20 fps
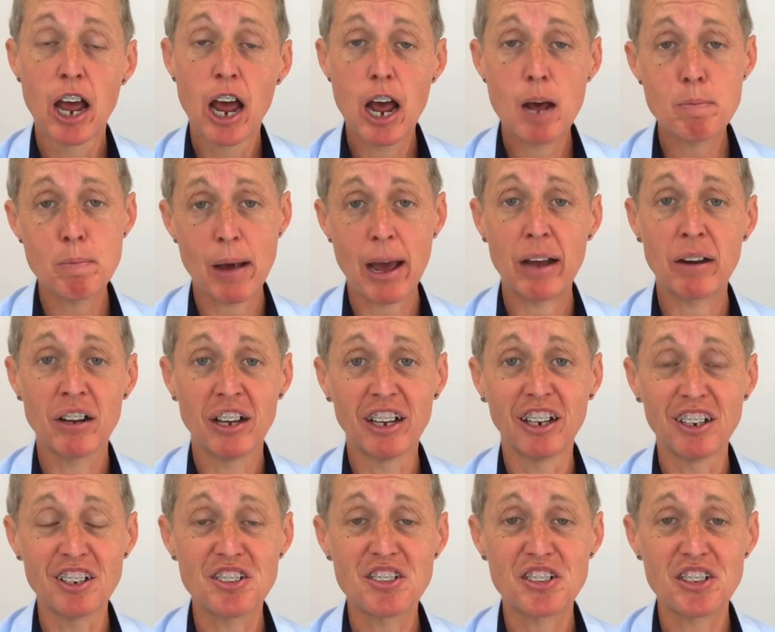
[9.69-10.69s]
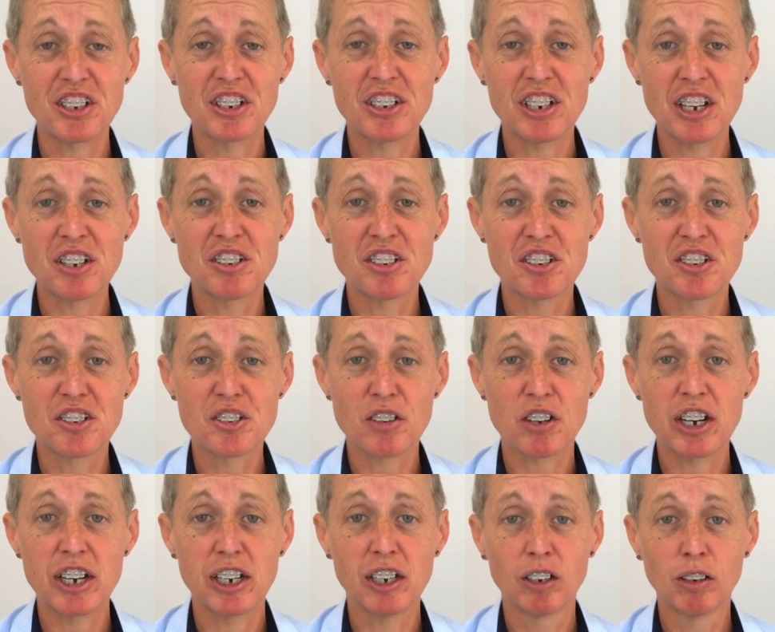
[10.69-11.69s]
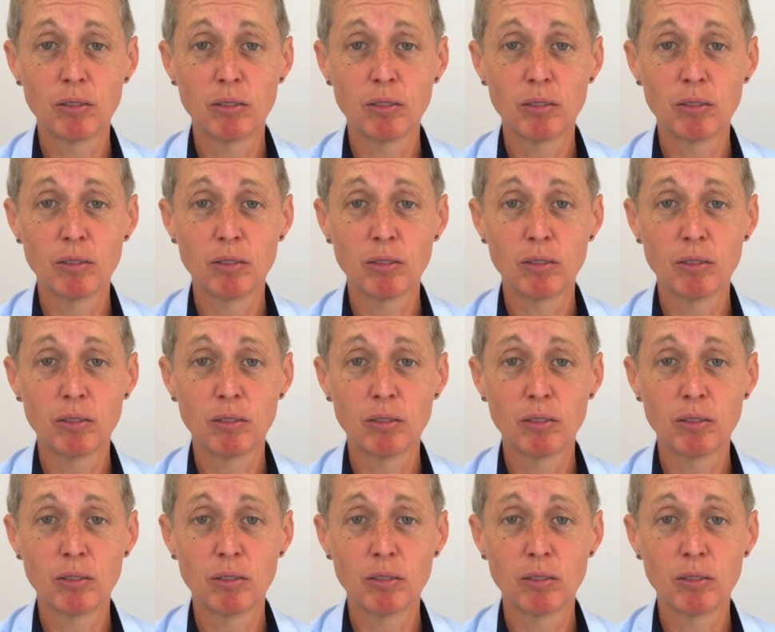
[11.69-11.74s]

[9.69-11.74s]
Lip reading: about holistic dentistry.